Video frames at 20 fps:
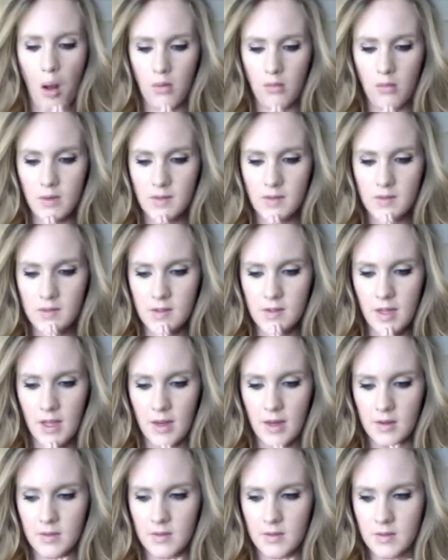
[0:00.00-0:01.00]
What's
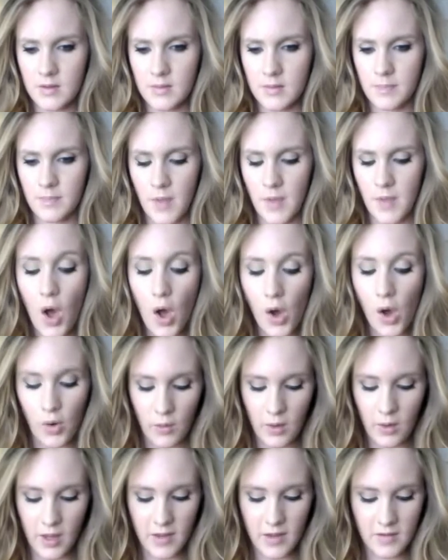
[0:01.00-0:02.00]
next?
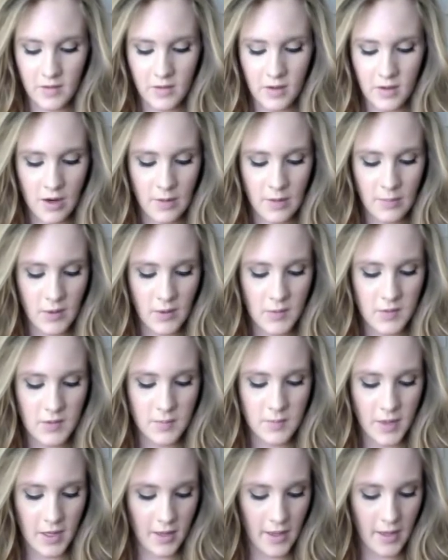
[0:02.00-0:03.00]
Oh, I guess I'll talk about what's in
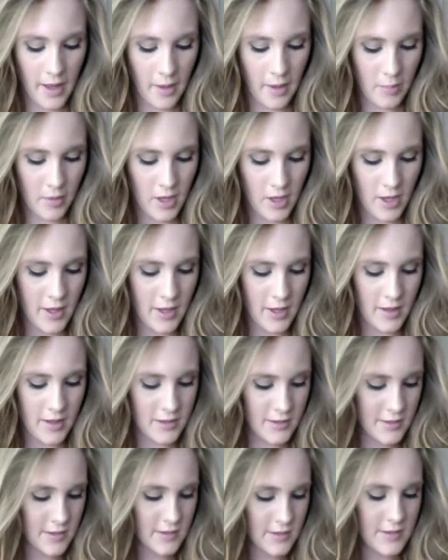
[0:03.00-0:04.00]
my lap.
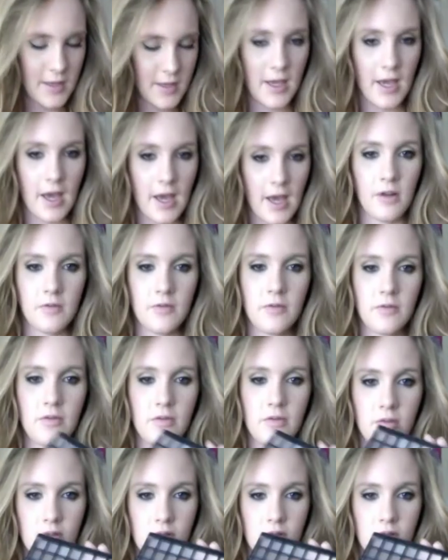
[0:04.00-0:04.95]
This is the e.l.f.